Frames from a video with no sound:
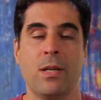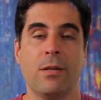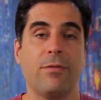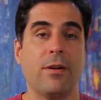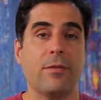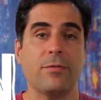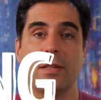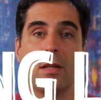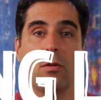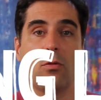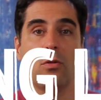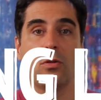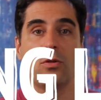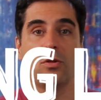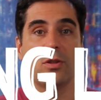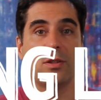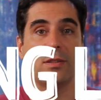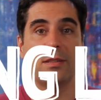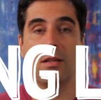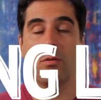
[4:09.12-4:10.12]
If after all
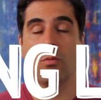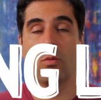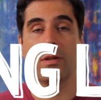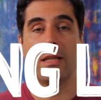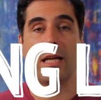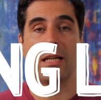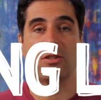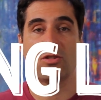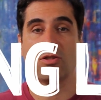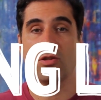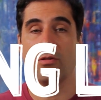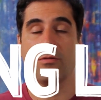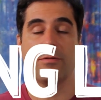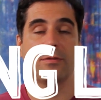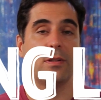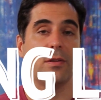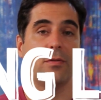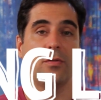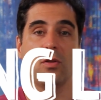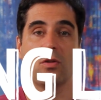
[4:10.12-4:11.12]
you still want that
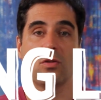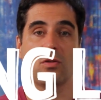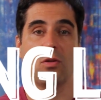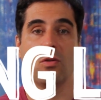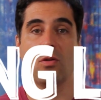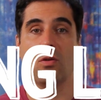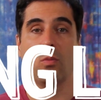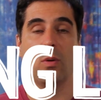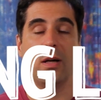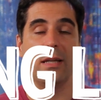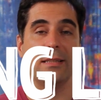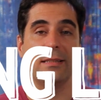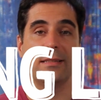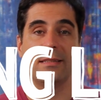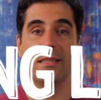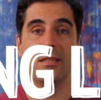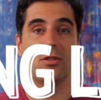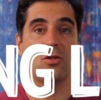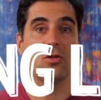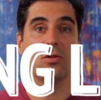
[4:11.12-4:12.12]
soft, diffuse look while
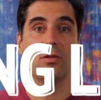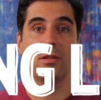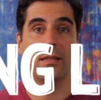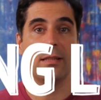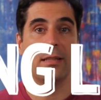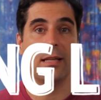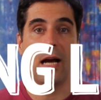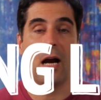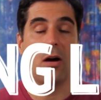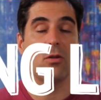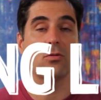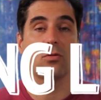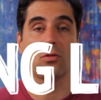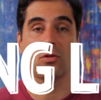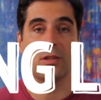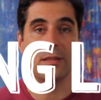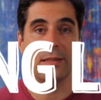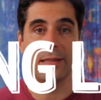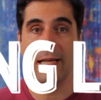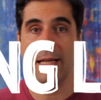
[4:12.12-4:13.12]
still shooting
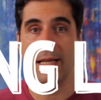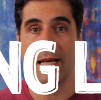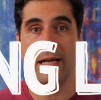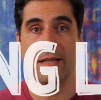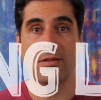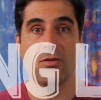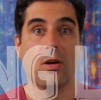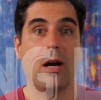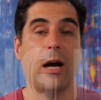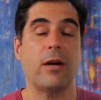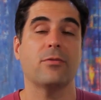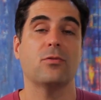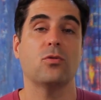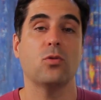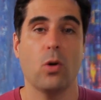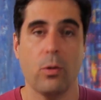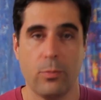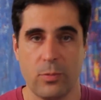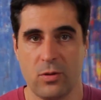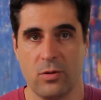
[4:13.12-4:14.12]
outdoors in daylight, you have
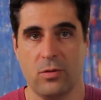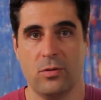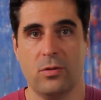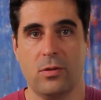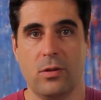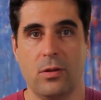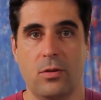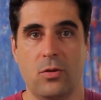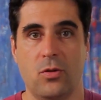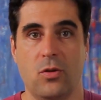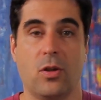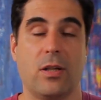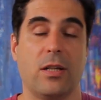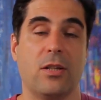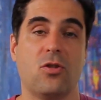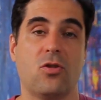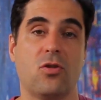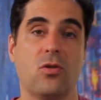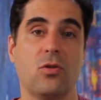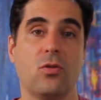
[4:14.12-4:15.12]
2 options. You
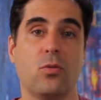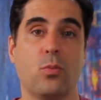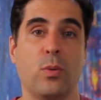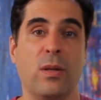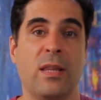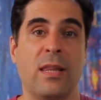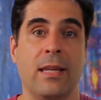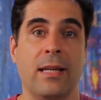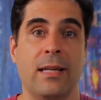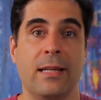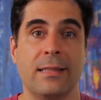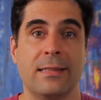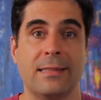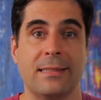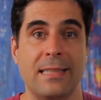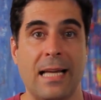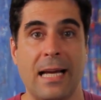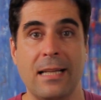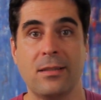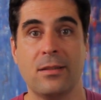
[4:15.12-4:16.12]
can shoot with the
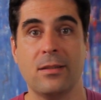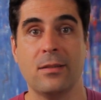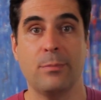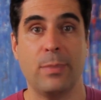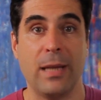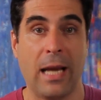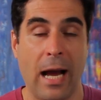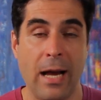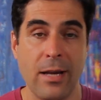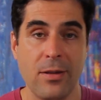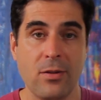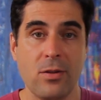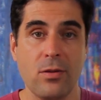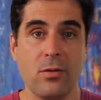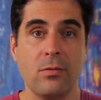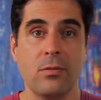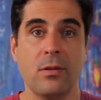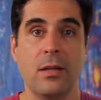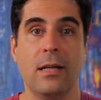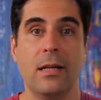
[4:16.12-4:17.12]
sun behind you,